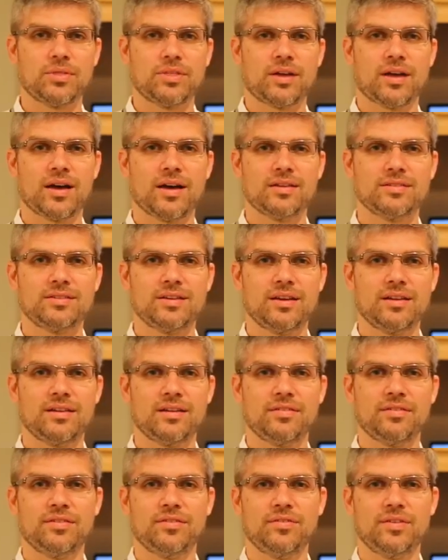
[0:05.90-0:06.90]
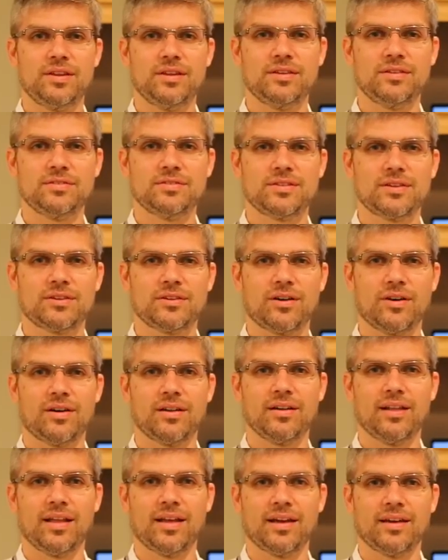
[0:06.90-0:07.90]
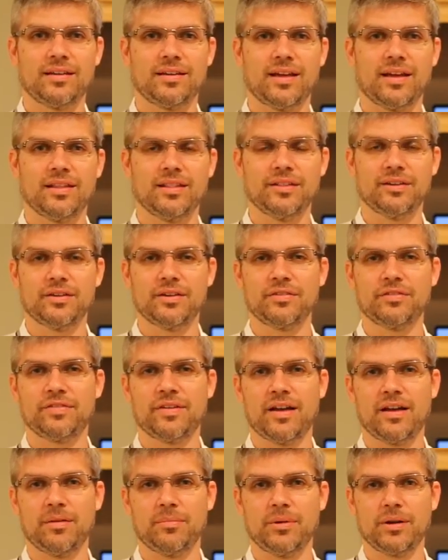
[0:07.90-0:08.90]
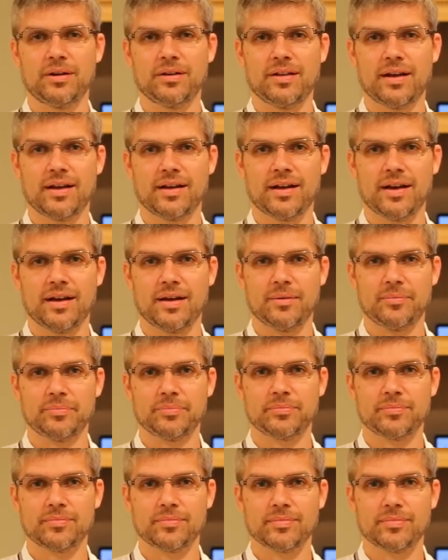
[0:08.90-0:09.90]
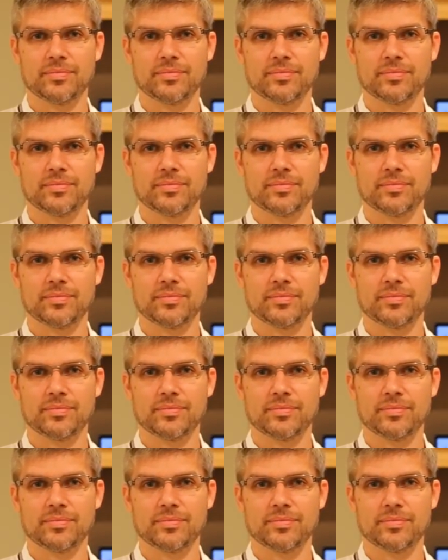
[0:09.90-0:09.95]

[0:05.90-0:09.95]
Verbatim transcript: with the content of the videos that are online at learningfilemaker.com.